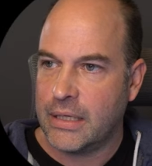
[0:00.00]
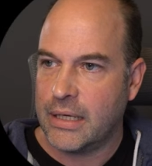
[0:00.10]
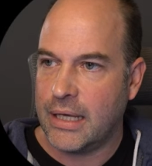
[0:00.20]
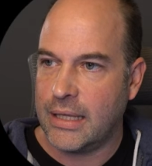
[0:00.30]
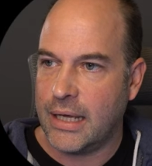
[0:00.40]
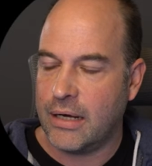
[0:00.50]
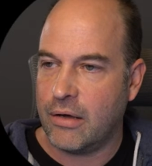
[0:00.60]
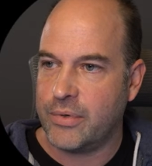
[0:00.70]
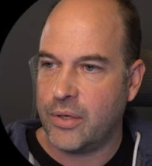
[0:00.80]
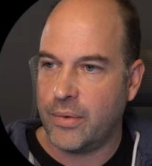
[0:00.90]
And then
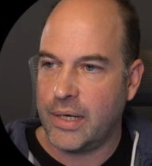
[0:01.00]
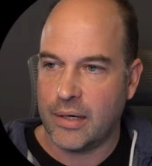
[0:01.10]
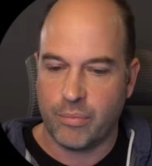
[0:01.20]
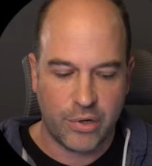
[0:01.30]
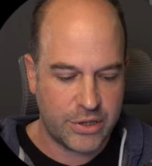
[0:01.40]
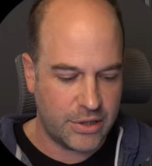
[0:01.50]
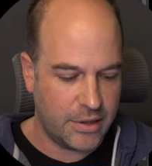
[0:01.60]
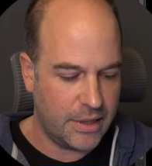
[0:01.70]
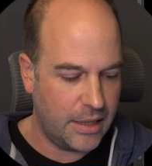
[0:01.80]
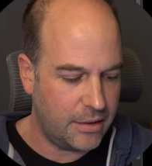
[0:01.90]
I would do a little brush
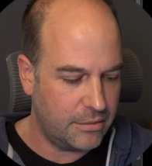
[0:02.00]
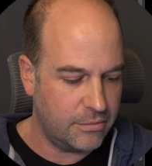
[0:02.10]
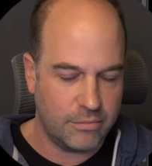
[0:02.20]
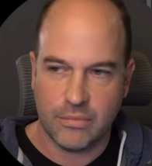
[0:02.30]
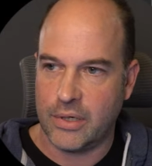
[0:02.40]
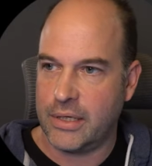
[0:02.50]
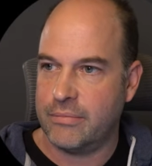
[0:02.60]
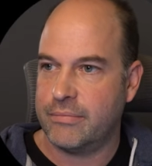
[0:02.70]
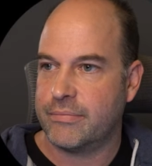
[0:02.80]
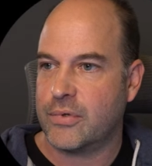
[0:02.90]
like that. Oh, my
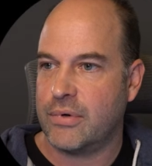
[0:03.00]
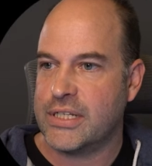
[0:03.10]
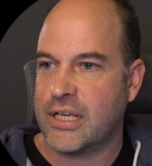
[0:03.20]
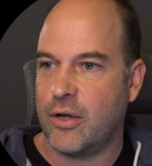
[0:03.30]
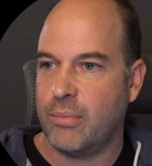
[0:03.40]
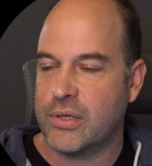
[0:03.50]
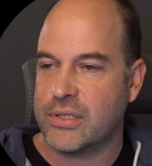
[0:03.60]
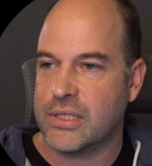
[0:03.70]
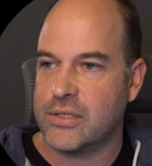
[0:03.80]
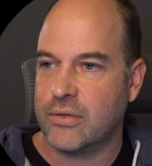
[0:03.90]
grayscale
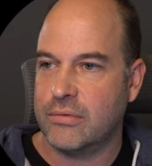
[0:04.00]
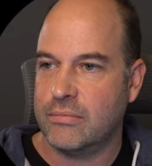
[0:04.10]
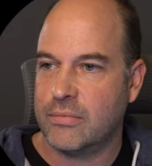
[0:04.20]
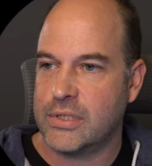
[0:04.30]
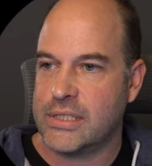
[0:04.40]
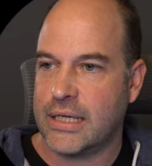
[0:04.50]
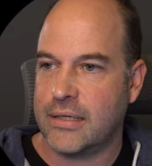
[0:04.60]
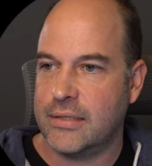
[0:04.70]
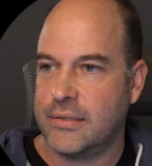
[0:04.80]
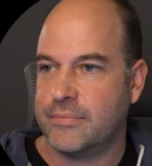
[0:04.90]
mask is on, 1
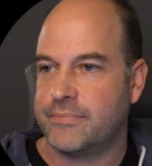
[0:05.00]
second.